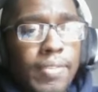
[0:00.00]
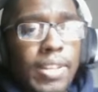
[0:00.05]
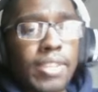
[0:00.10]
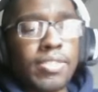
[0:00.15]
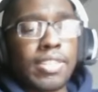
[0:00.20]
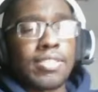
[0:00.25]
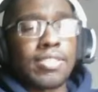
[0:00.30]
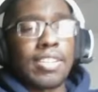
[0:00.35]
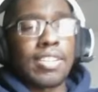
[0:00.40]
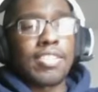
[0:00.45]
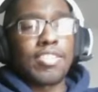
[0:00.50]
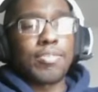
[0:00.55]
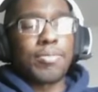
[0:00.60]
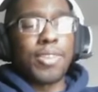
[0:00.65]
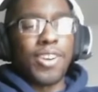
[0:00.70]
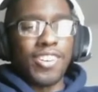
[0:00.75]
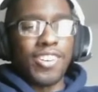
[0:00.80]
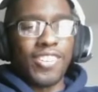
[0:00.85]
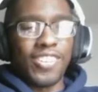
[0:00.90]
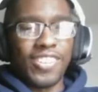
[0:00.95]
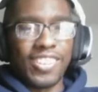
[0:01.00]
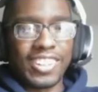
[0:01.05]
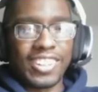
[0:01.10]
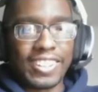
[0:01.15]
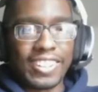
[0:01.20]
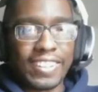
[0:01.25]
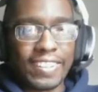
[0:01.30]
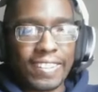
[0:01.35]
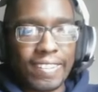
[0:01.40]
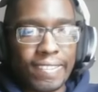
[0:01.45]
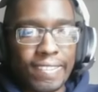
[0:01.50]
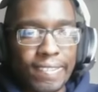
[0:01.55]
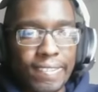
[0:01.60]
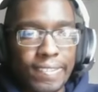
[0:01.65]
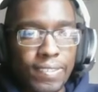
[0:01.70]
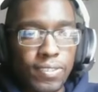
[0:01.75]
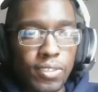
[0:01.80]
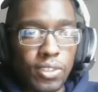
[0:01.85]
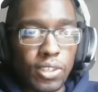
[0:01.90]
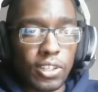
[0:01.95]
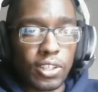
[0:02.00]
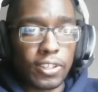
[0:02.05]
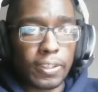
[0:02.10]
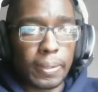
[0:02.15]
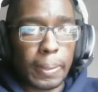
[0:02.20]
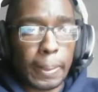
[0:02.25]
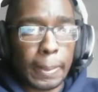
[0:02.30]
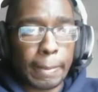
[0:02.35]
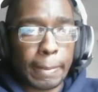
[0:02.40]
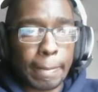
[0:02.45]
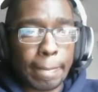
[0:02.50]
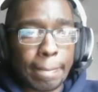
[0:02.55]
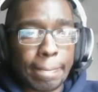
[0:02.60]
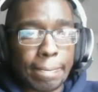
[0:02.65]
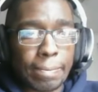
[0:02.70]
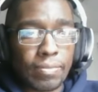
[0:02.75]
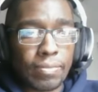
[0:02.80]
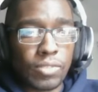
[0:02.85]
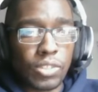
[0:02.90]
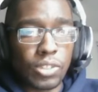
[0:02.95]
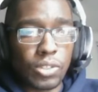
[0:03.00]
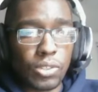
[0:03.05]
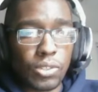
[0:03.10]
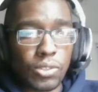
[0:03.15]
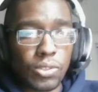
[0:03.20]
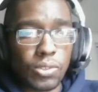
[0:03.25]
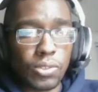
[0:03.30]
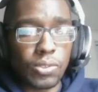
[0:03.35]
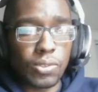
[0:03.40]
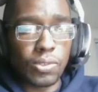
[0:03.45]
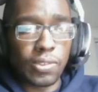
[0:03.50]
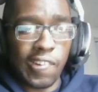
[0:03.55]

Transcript: Valentine's Day is tomorrow. Huh? Oh.